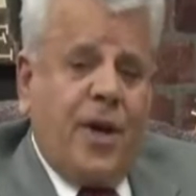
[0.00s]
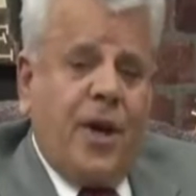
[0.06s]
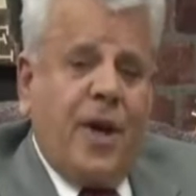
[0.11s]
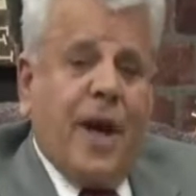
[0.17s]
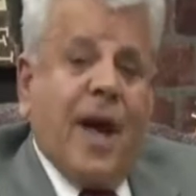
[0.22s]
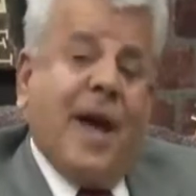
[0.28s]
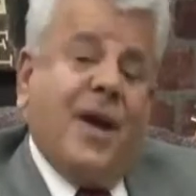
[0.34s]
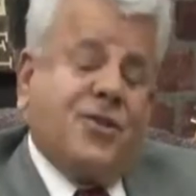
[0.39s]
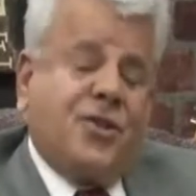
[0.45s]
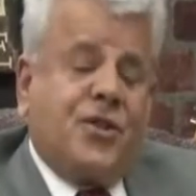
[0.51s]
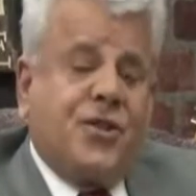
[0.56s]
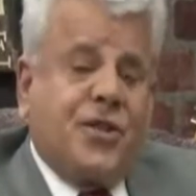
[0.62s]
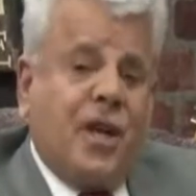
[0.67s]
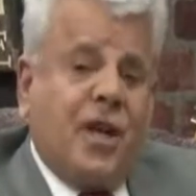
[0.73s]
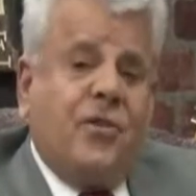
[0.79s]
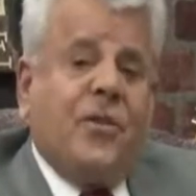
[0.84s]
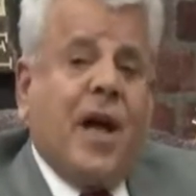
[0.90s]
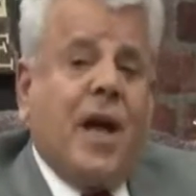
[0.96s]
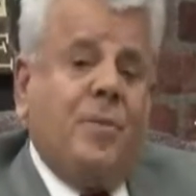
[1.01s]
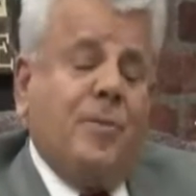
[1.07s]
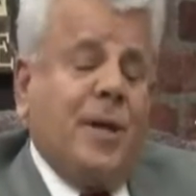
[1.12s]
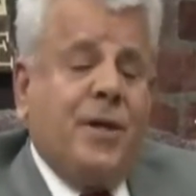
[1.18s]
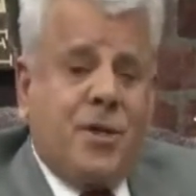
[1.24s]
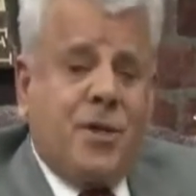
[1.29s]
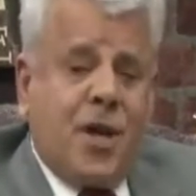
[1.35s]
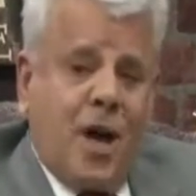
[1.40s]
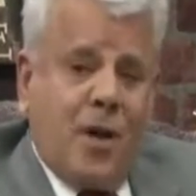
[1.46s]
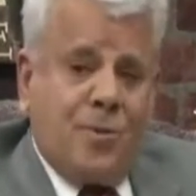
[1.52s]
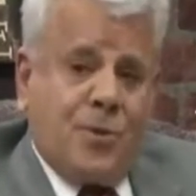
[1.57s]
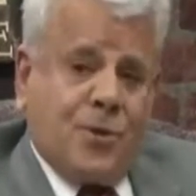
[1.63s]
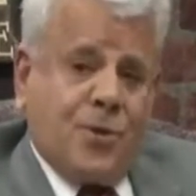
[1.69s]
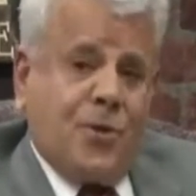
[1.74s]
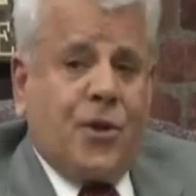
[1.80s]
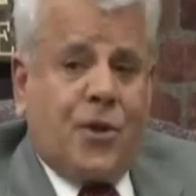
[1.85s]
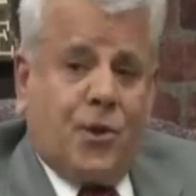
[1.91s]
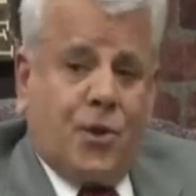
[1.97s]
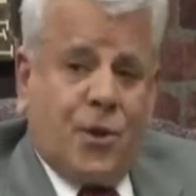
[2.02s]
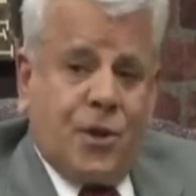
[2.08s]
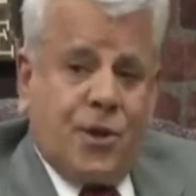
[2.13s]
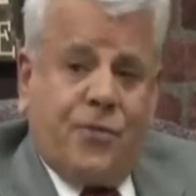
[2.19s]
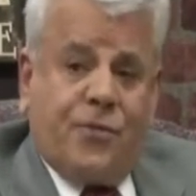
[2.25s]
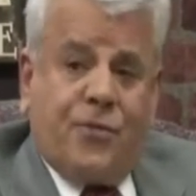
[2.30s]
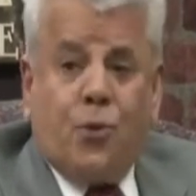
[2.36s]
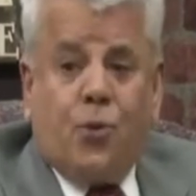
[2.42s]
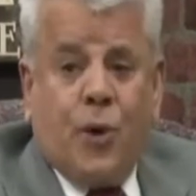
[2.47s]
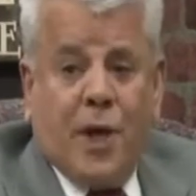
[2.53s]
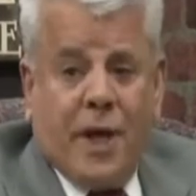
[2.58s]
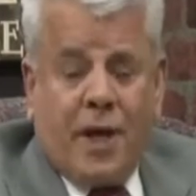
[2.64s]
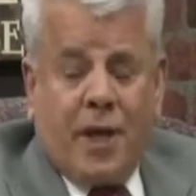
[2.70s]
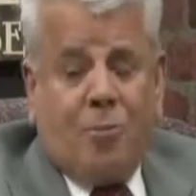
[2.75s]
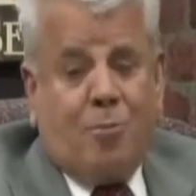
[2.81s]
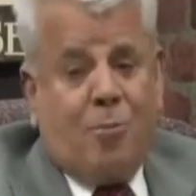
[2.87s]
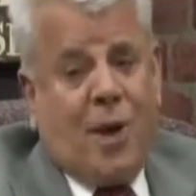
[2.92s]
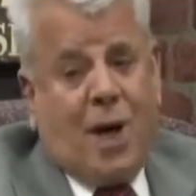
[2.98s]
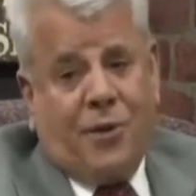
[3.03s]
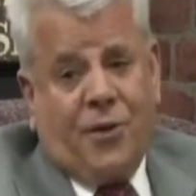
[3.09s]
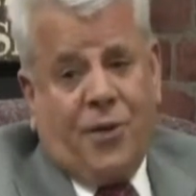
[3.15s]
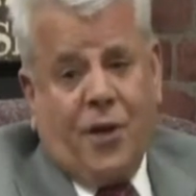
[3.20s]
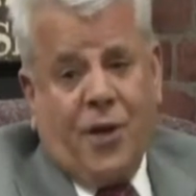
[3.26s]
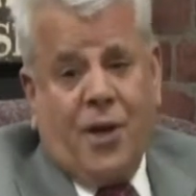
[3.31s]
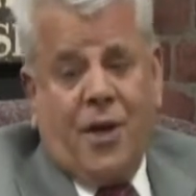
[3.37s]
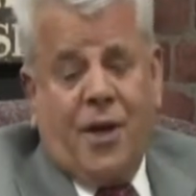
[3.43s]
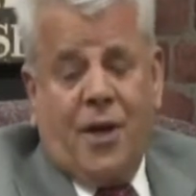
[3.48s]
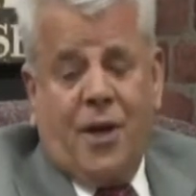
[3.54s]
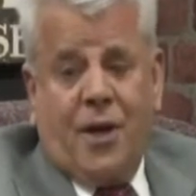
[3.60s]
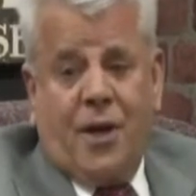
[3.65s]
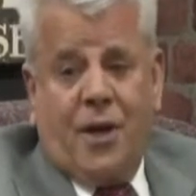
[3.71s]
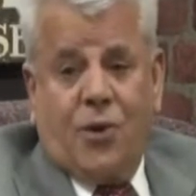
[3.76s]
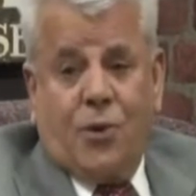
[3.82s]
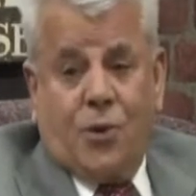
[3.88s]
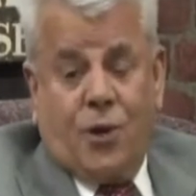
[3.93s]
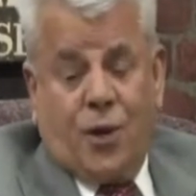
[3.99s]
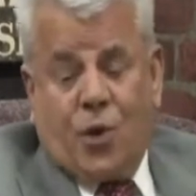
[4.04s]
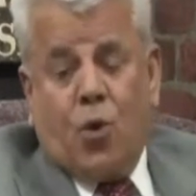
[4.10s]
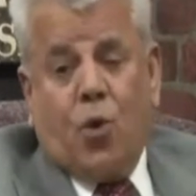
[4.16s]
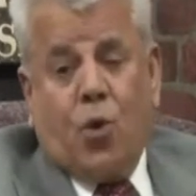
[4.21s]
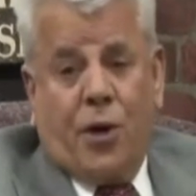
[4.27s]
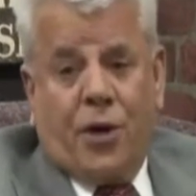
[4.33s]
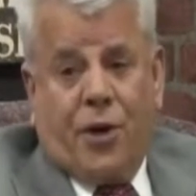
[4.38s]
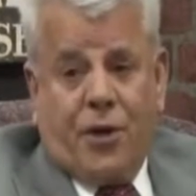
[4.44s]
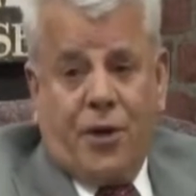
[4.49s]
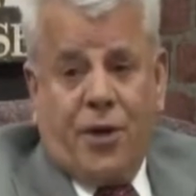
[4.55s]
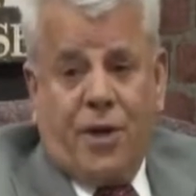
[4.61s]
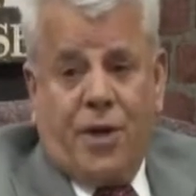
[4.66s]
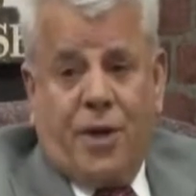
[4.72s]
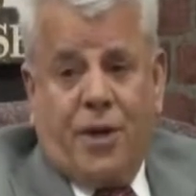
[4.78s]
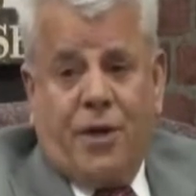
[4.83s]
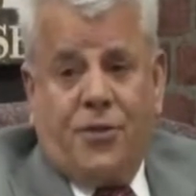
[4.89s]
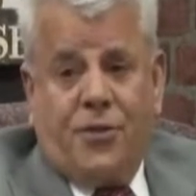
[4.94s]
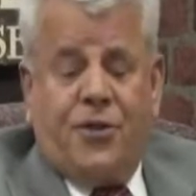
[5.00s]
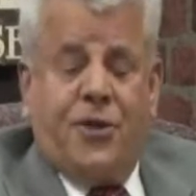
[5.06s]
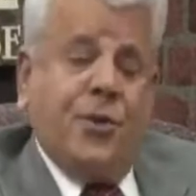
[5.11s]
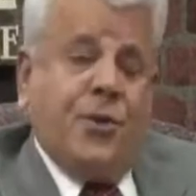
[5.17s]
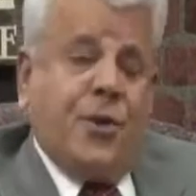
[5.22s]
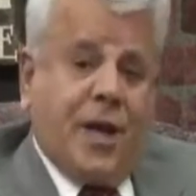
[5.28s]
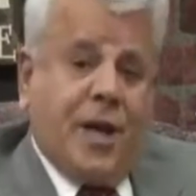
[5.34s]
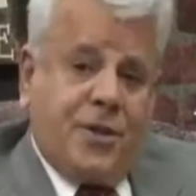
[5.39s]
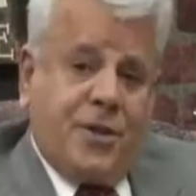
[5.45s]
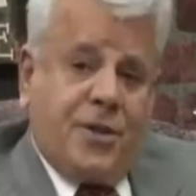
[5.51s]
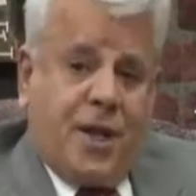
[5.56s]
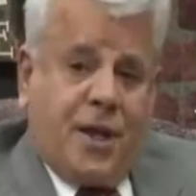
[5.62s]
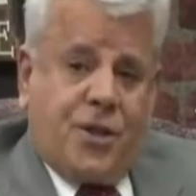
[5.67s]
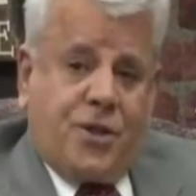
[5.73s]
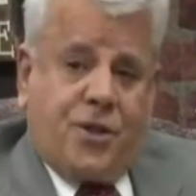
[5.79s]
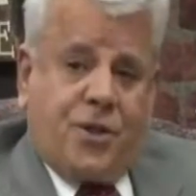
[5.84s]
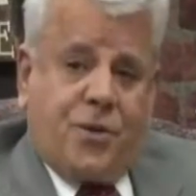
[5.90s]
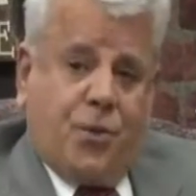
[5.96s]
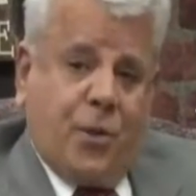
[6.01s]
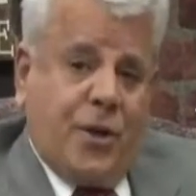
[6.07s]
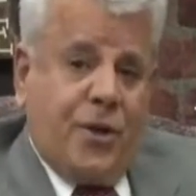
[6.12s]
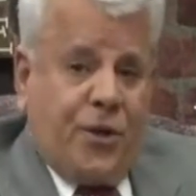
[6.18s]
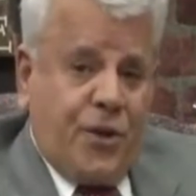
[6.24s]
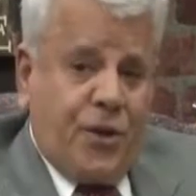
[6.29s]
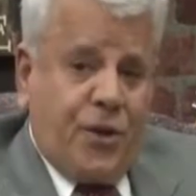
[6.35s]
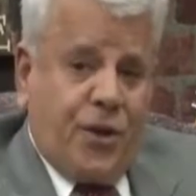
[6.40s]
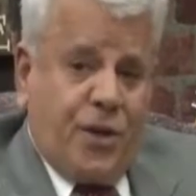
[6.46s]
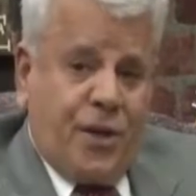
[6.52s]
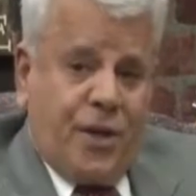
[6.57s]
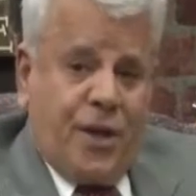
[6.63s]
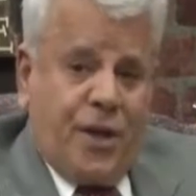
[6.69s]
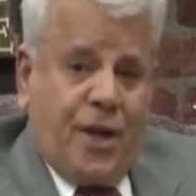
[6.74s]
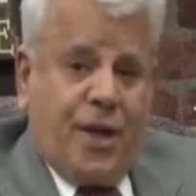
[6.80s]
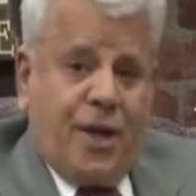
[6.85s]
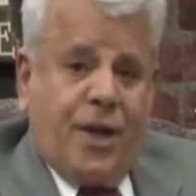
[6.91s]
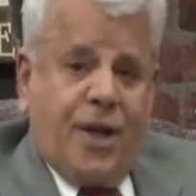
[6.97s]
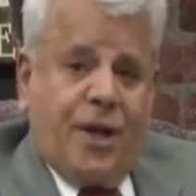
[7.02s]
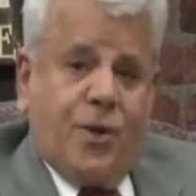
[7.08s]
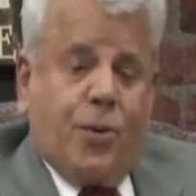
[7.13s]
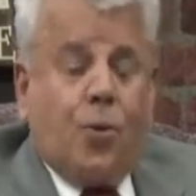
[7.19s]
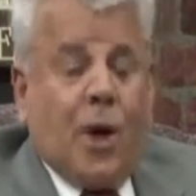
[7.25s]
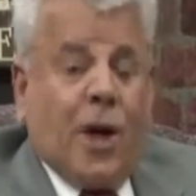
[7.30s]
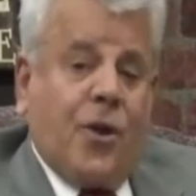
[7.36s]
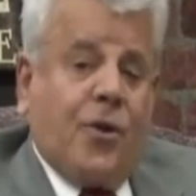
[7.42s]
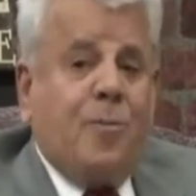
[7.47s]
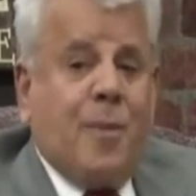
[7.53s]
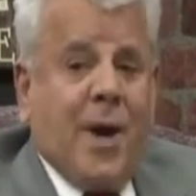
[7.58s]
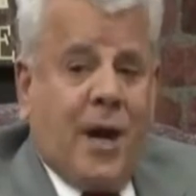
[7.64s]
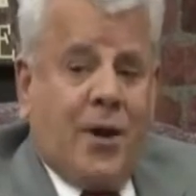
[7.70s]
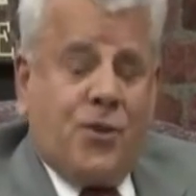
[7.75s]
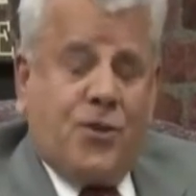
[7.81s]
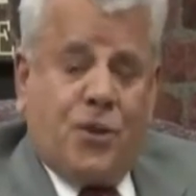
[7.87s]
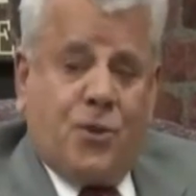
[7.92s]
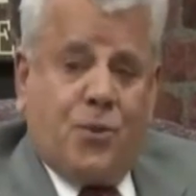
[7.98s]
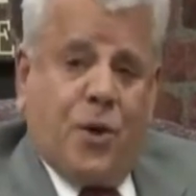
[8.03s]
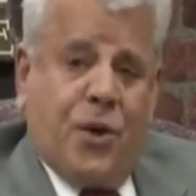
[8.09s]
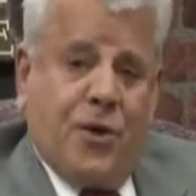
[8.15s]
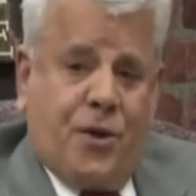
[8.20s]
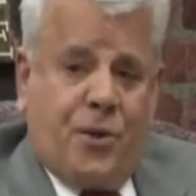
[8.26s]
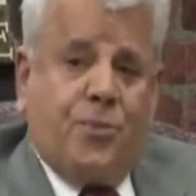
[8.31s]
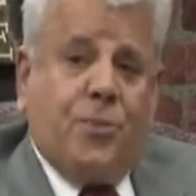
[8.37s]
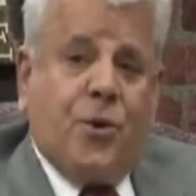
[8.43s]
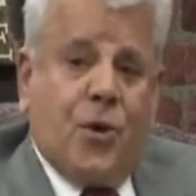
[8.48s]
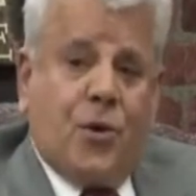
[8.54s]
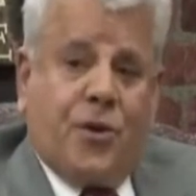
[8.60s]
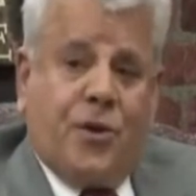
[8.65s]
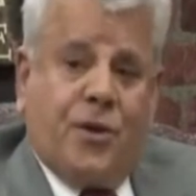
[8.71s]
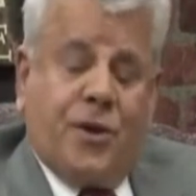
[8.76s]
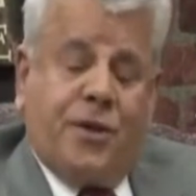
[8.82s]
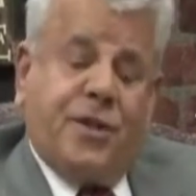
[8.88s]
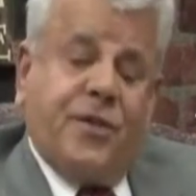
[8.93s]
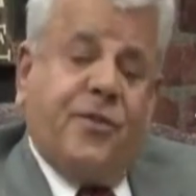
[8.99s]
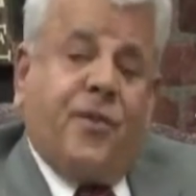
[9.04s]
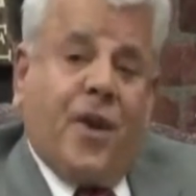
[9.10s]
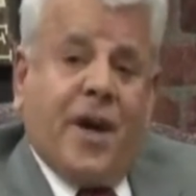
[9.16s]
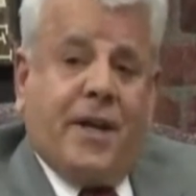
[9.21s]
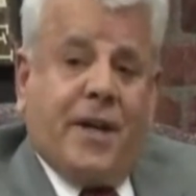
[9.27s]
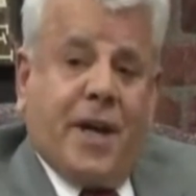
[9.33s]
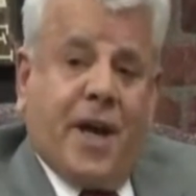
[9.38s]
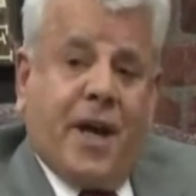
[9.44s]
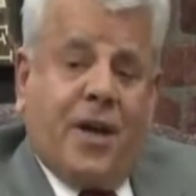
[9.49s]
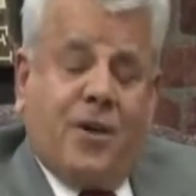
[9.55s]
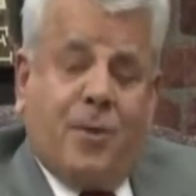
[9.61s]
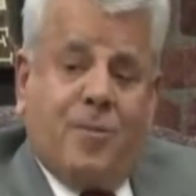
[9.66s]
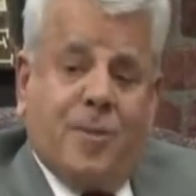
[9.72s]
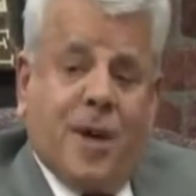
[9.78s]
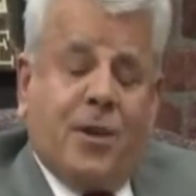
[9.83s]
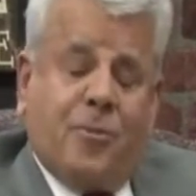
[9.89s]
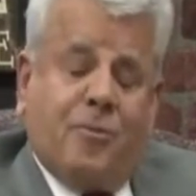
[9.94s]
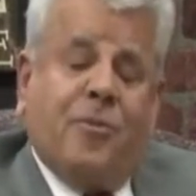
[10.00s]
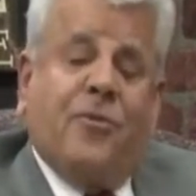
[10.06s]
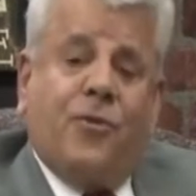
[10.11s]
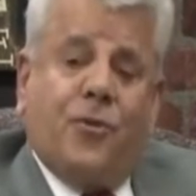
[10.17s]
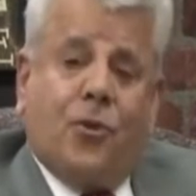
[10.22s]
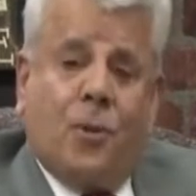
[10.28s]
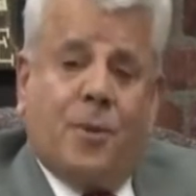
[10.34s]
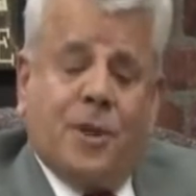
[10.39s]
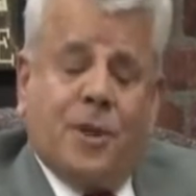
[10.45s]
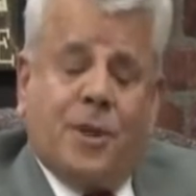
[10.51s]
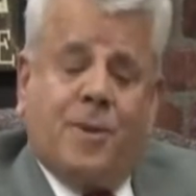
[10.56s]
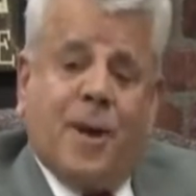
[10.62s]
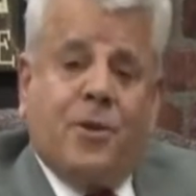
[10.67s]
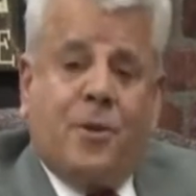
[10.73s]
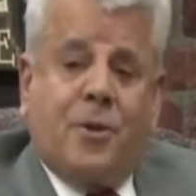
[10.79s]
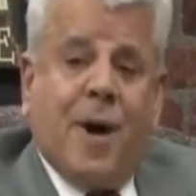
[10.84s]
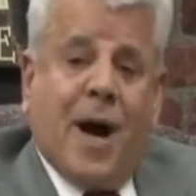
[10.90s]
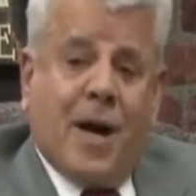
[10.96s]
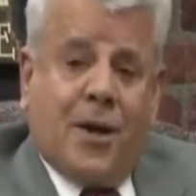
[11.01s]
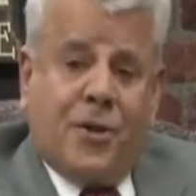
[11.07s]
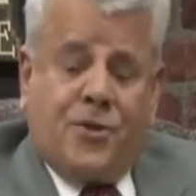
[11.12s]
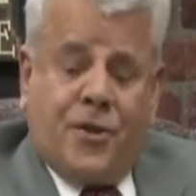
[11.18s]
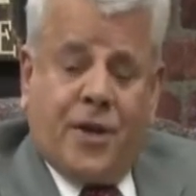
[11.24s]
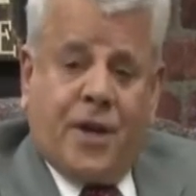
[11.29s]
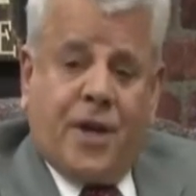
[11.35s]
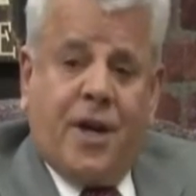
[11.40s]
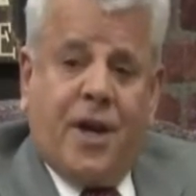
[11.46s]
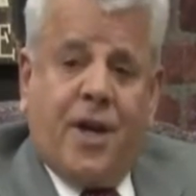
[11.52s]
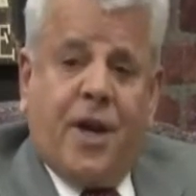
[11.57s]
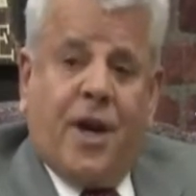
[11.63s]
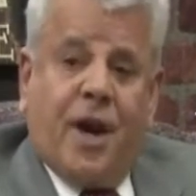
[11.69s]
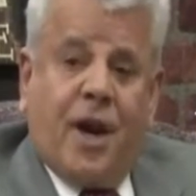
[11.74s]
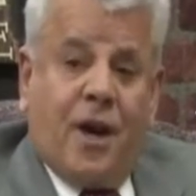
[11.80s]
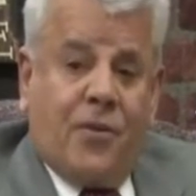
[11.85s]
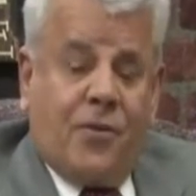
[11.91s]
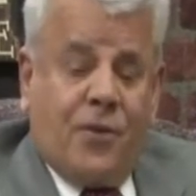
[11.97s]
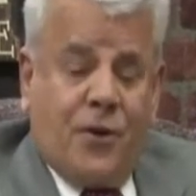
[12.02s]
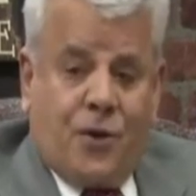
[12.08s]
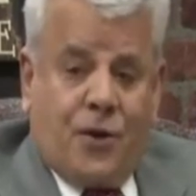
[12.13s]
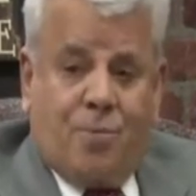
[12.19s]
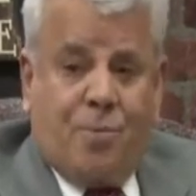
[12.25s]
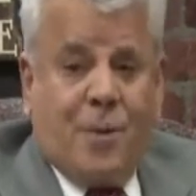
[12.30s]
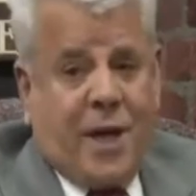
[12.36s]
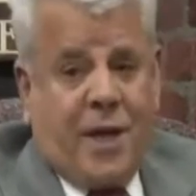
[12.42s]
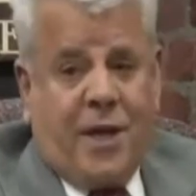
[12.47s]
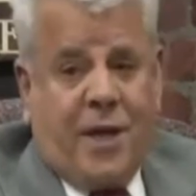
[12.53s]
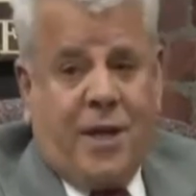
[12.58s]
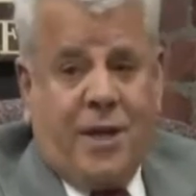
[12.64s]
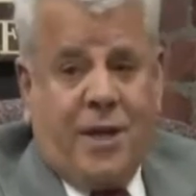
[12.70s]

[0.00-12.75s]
Ask yourself, how many times during the course of the week, a month, or a quarter do you get in touch with your wealth manager, with your broker, to find out about the performance, about the monitoring of your money?